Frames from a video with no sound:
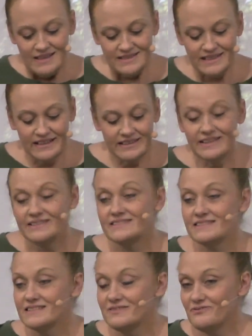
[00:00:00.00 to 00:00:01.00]
stated
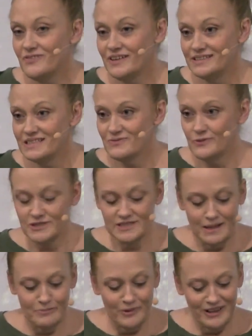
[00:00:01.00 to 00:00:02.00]
as the defense for
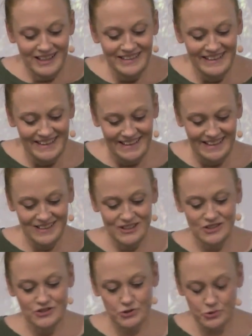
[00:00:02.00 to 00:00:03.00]
someone,
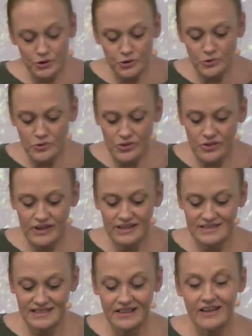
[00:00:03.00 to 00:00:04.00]
"Truth
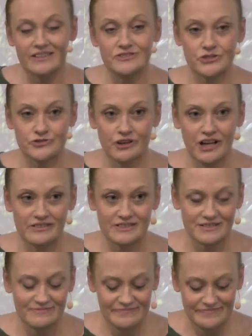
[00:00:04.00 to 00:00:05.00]
is a construct."